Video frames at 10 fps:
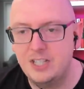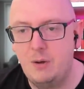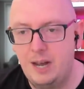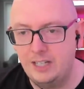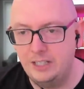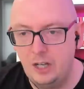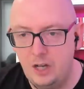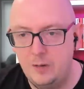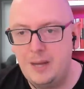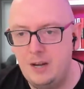so I can
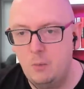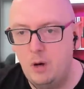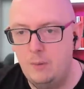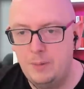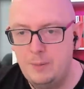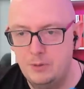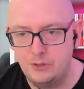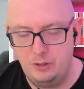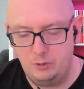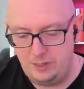learn better what people
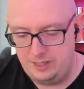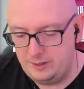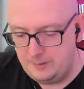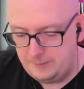struggle with.